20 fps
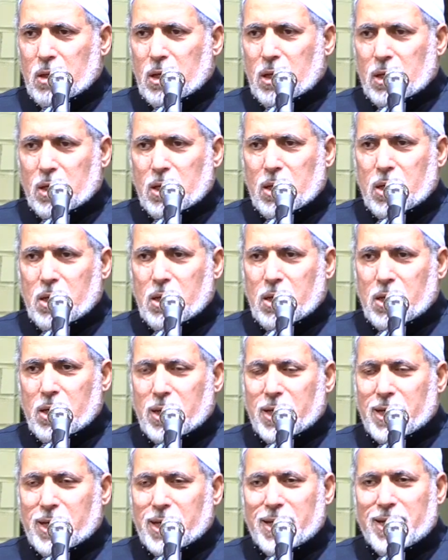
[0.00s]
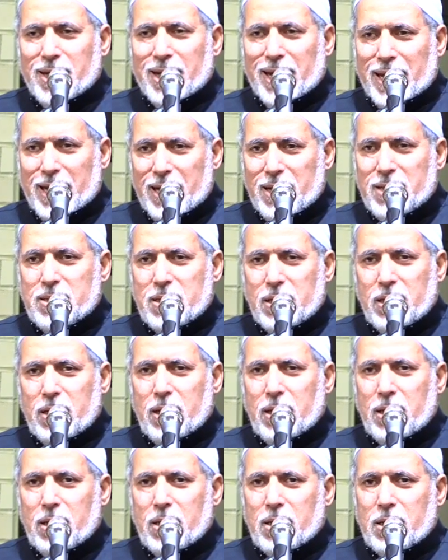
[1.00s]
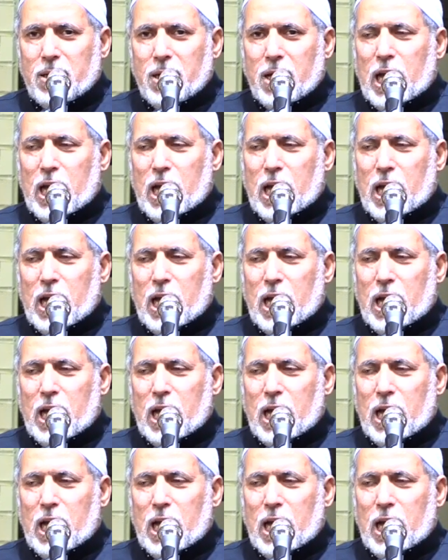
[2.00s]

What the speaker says: Allah can easily